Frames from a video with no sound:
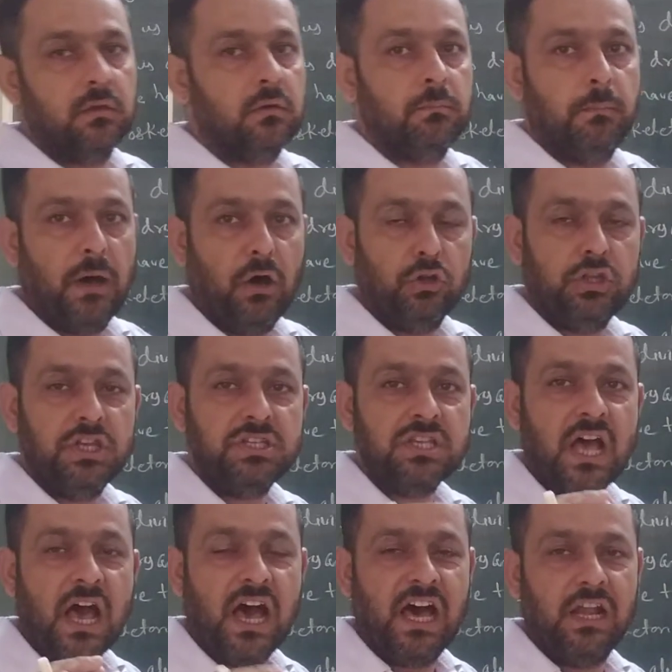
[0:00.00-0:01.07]
Mouth
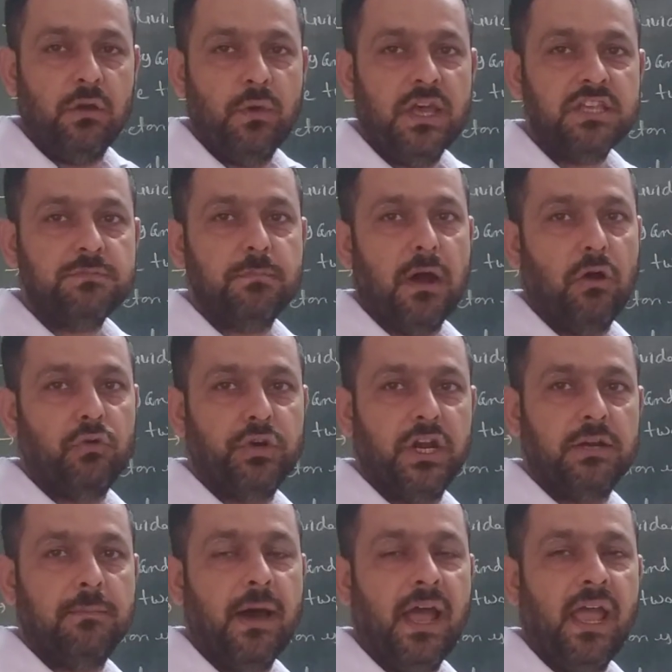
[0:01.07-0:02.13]
is always
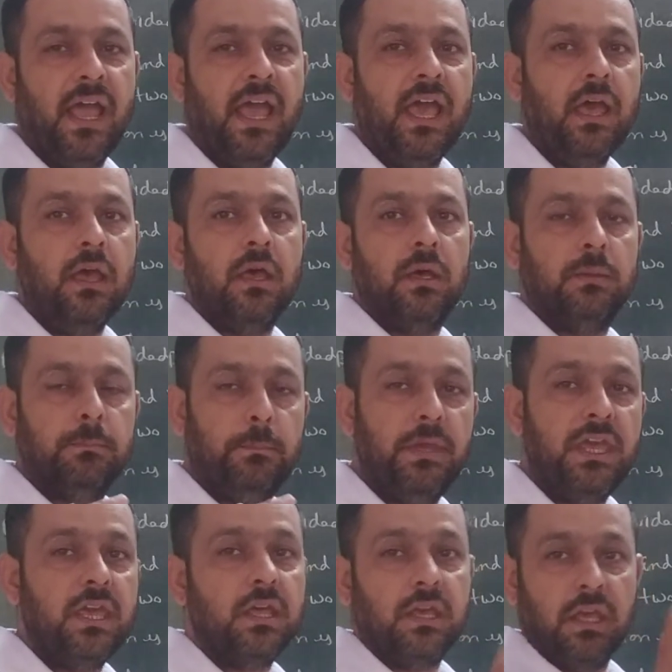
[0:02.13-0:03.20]
bounded by a
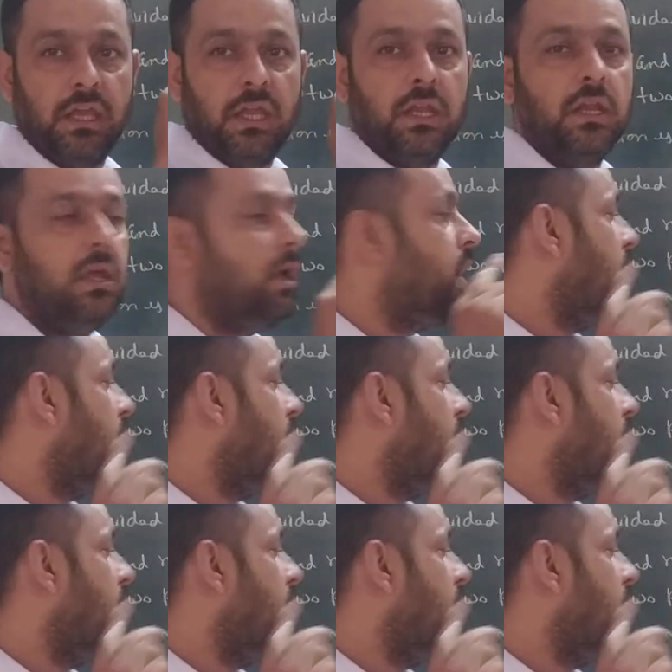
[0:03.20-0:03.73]
beak in